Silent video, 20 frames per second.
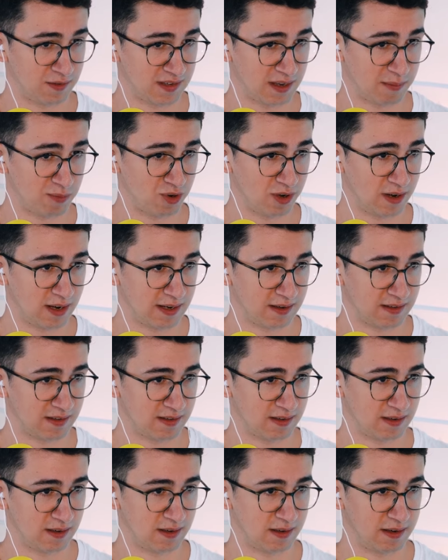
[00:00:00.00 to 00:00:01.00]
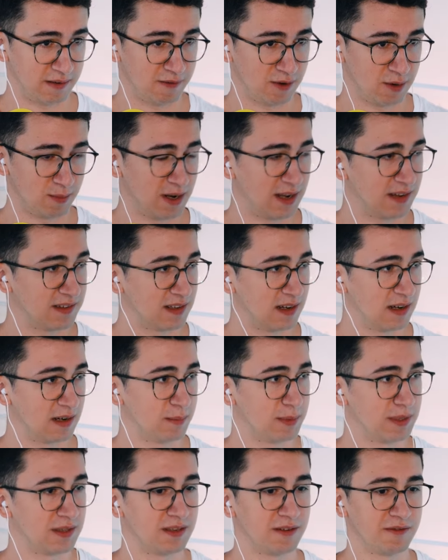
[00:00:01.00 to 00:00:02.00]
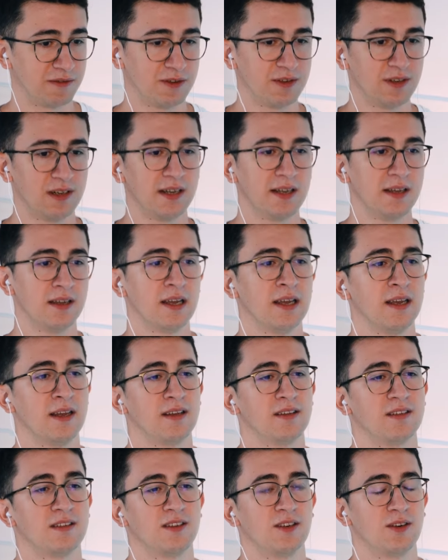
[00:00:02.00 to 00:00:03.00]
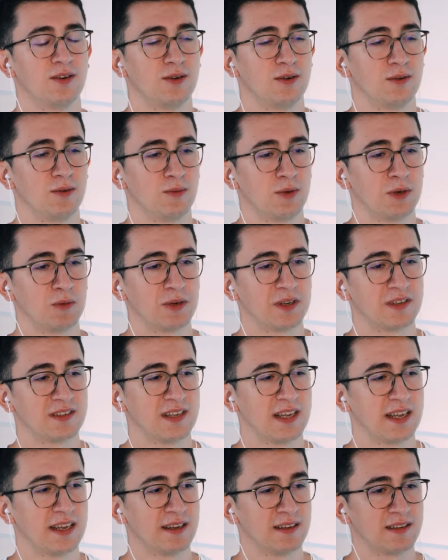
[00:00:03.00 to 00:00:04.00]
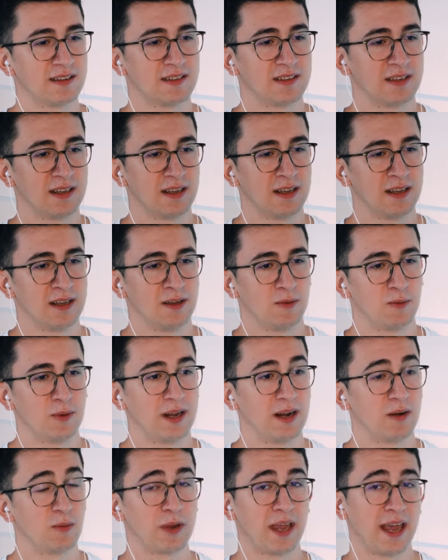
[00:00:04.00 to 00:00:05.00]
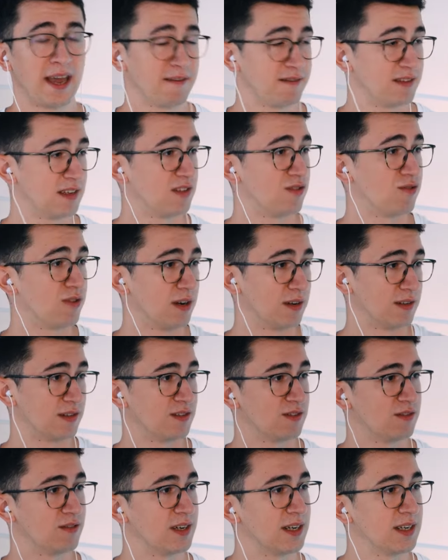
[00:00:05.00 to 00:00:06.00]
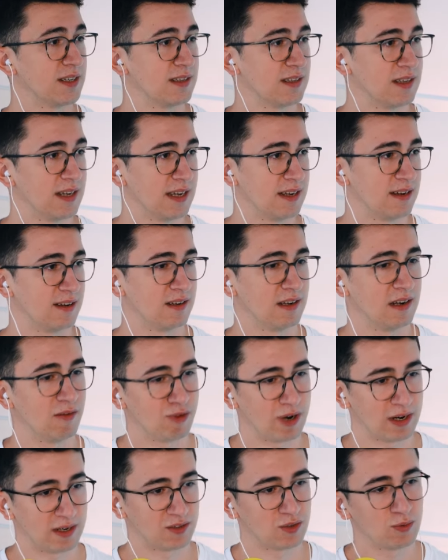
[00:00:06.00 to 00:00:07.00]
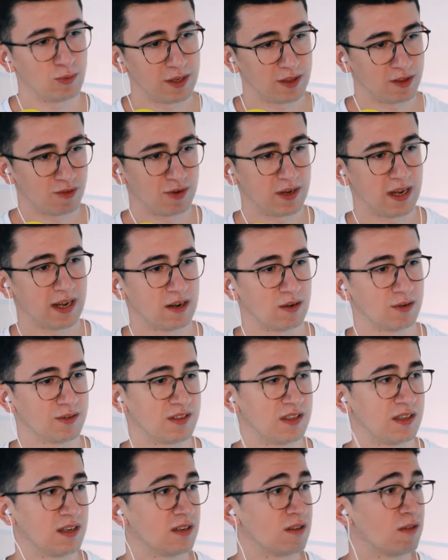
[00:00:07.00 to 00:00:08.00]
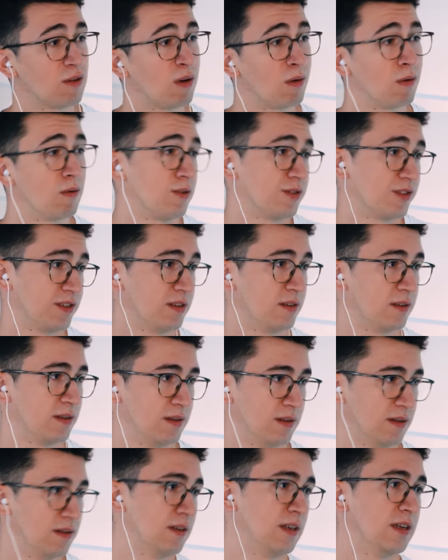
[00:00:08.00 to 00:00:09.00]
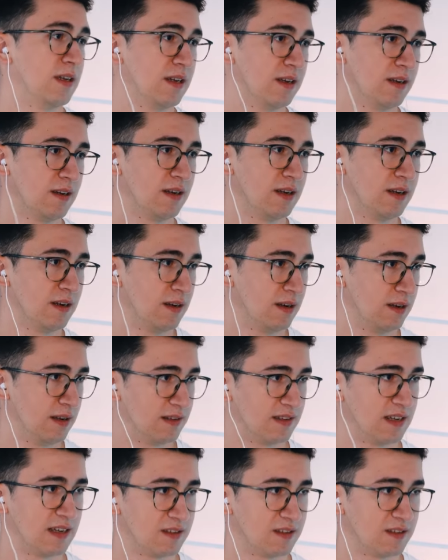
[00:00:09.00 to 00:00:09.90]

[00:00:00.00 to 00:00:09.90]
conceptualized and formalized a little bit differently. So what we are saying is, well, we have these rungs, right? And rung 2 and 3 are considered causal in the